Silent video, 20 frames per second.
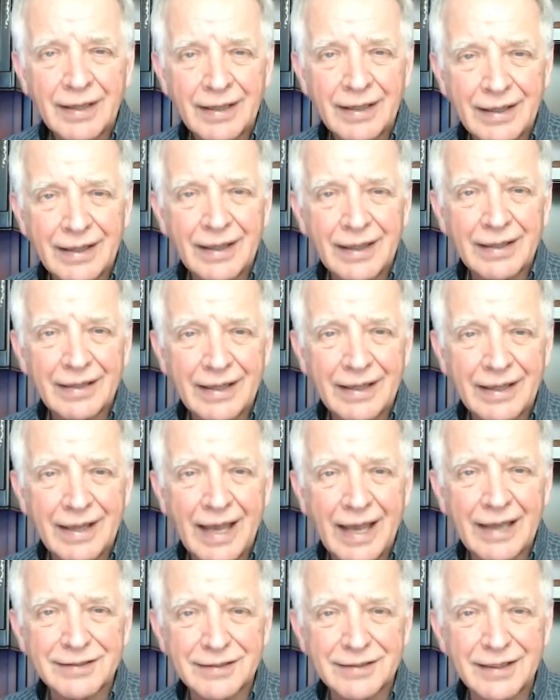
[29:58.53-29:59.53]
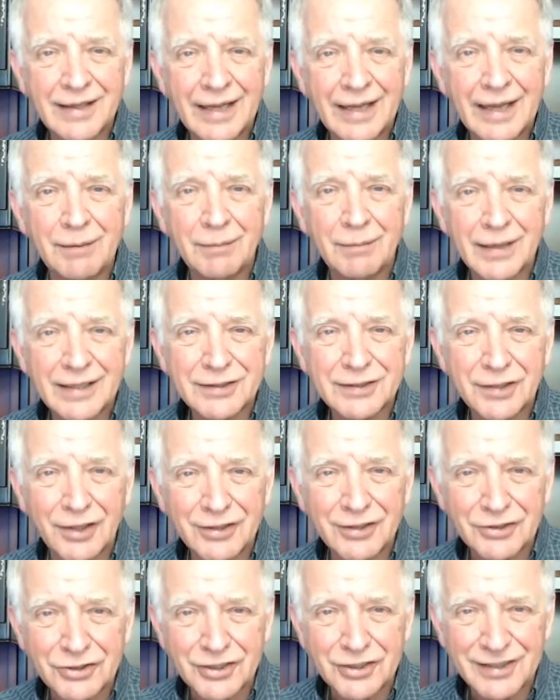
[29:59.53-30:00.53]
And He has a name. It's
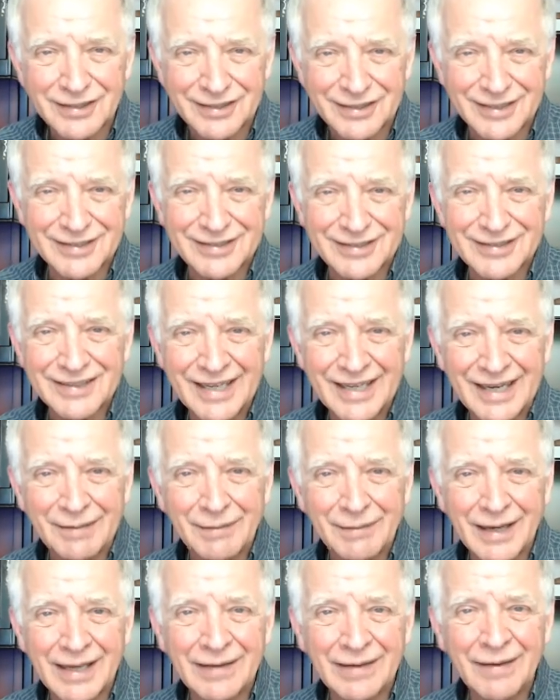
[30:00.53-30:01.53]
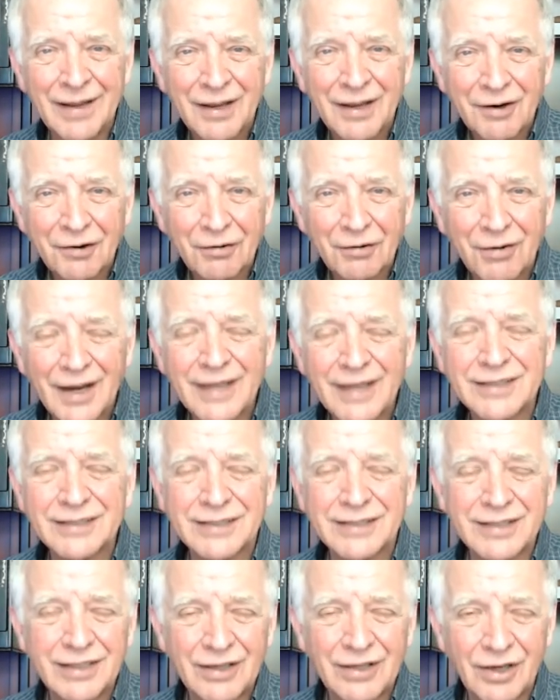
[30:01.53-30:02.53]
called Jesus. Amen. Christ
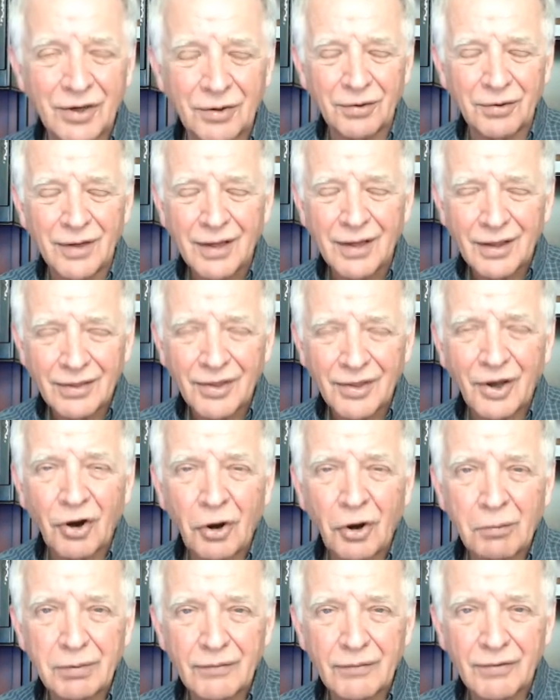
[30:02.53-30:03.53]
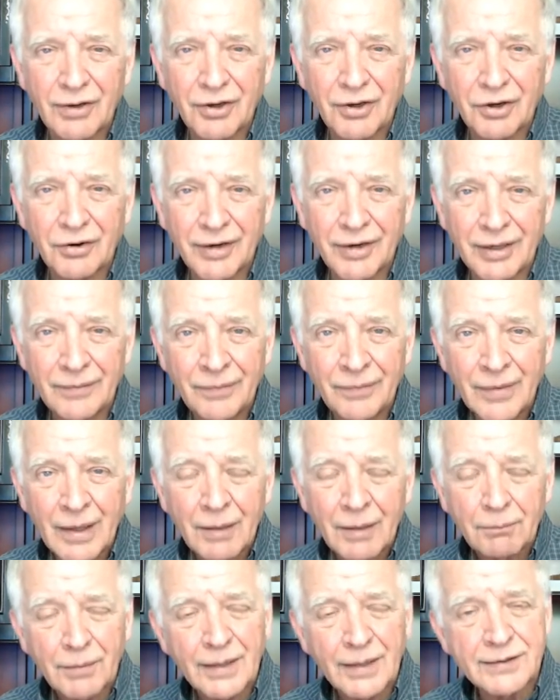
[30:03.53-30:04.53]
in you, the hope of glory.
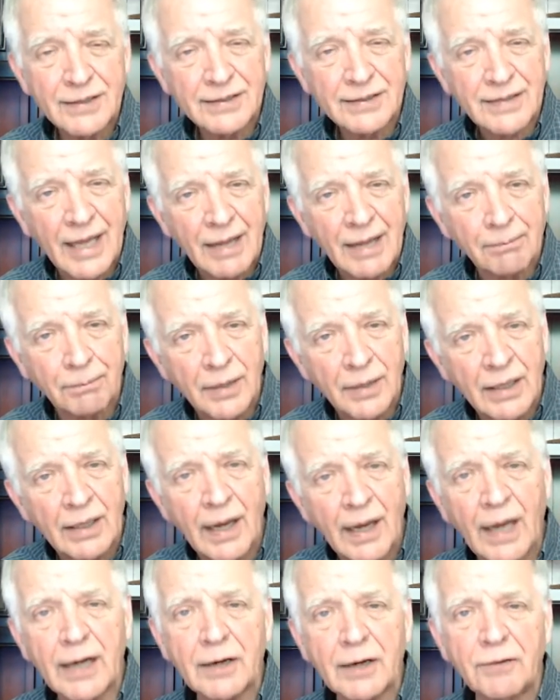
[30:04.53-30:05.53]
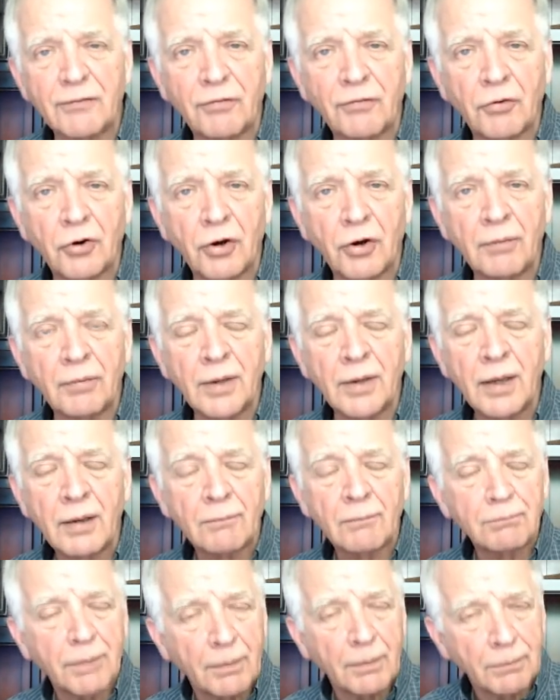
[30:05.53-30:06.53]
But it says, and be not conformed,
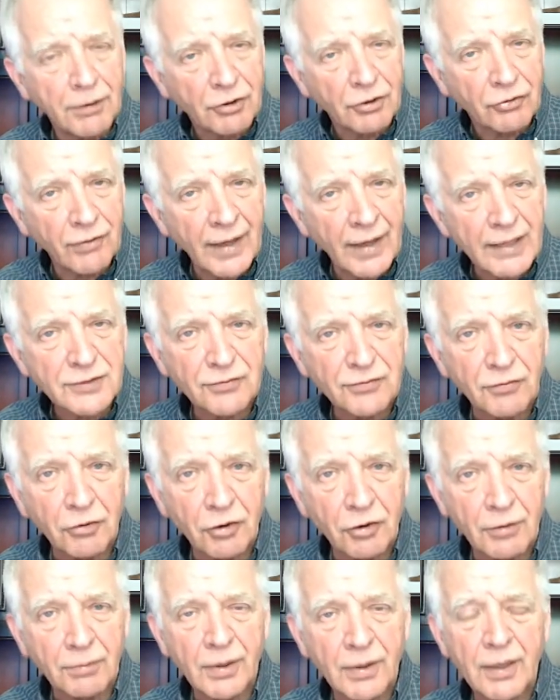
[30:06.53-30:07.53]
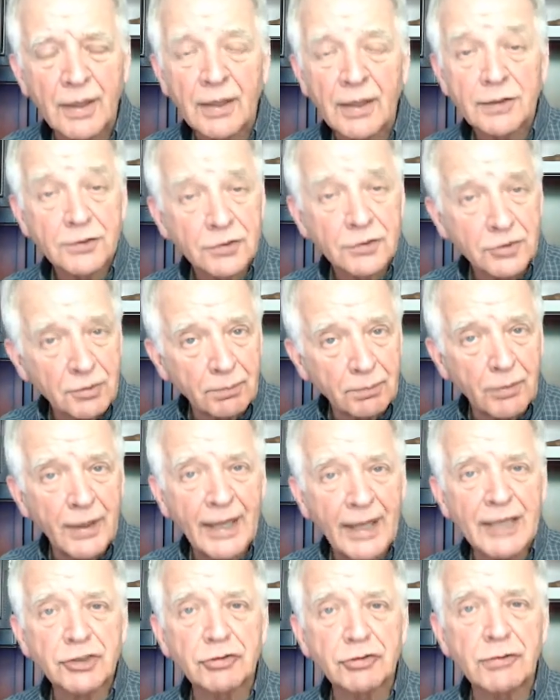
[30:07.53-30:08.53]
but be transformed
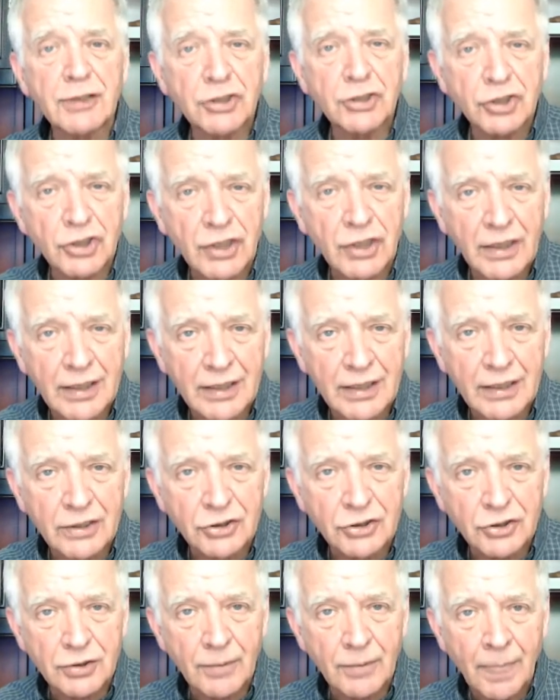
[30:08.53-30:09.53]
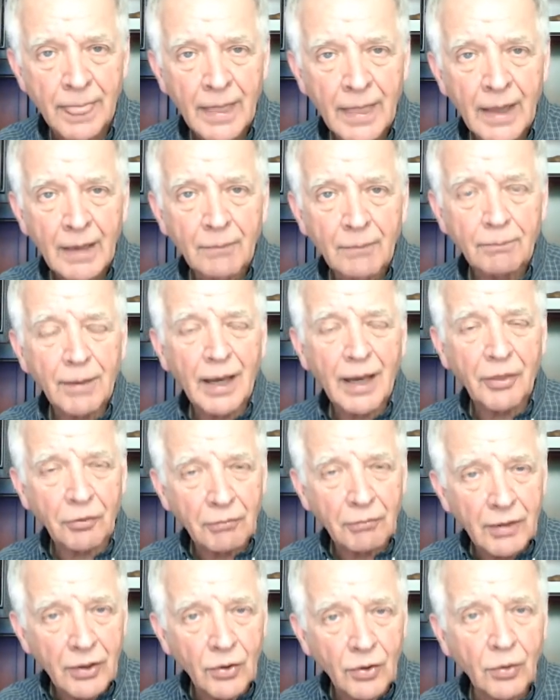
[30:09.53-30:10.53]
supernaturally changed by the
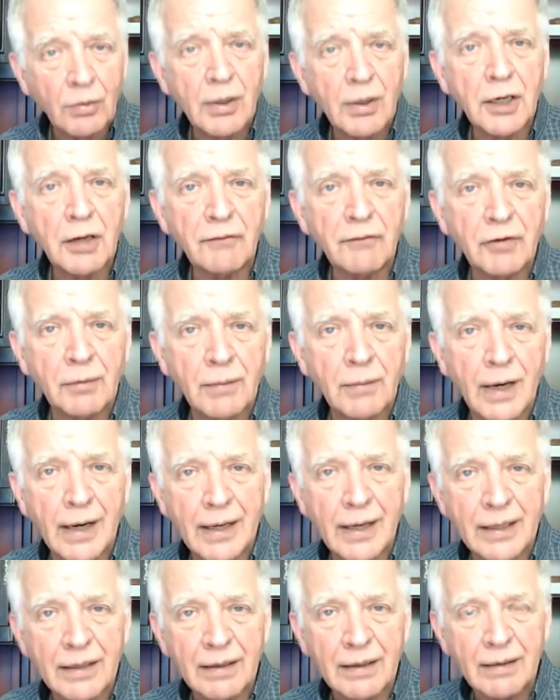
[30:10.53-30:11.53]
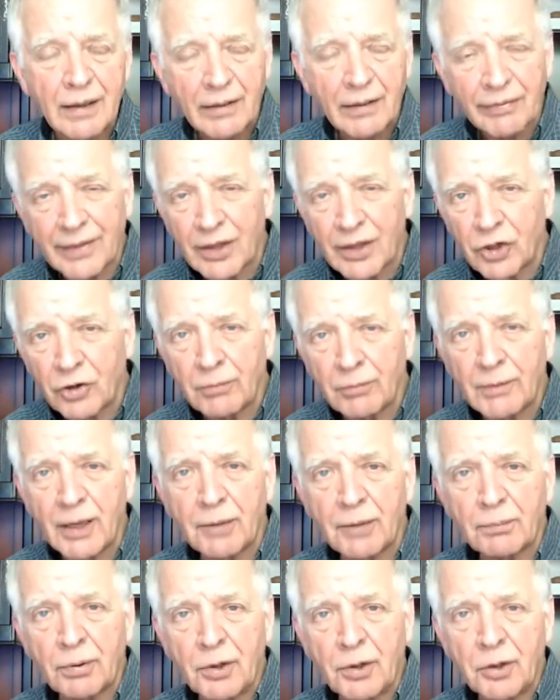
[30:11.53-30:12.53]
renewing of your mind, then you may
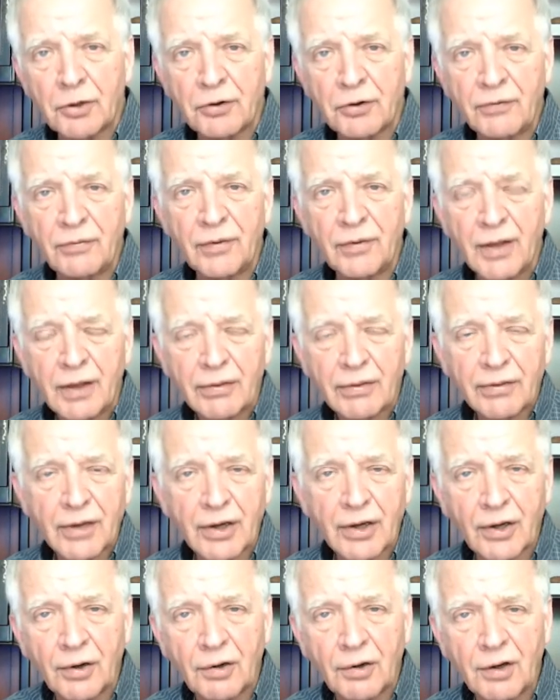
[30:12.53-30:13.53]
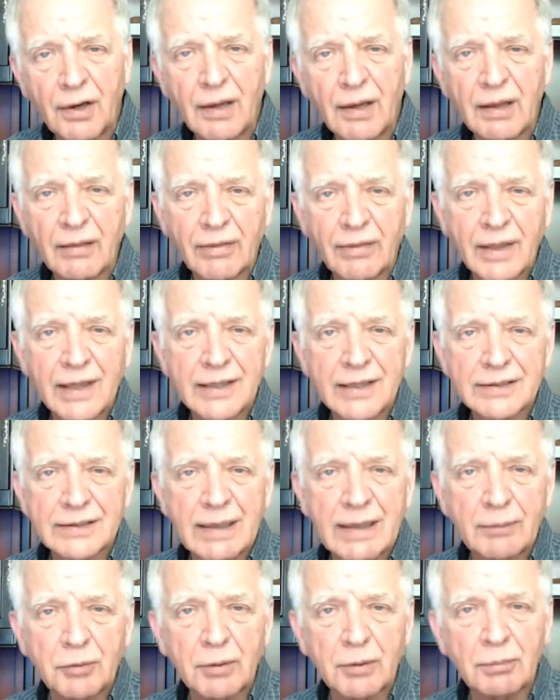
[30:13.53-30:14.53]
prove the good, the
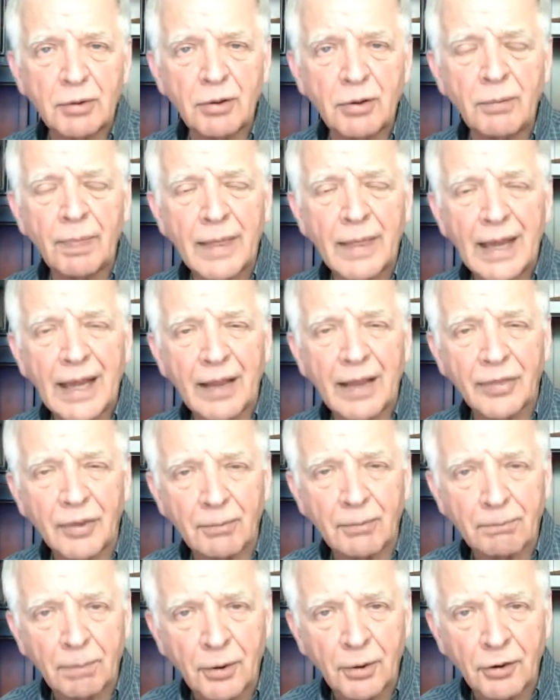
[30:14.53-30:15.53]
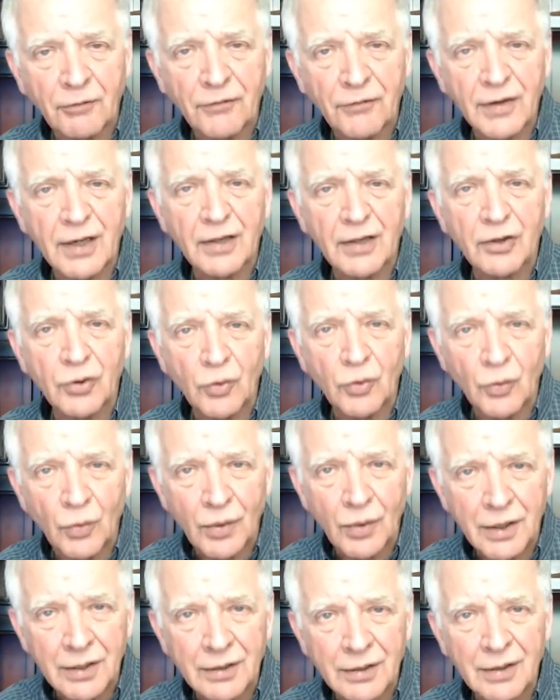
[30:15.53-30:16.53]
acceptable, and the perfect
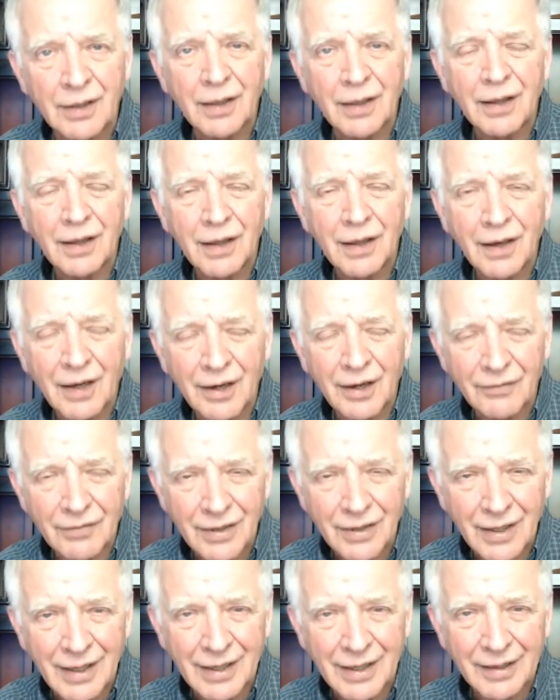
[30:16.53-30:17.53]
will of God.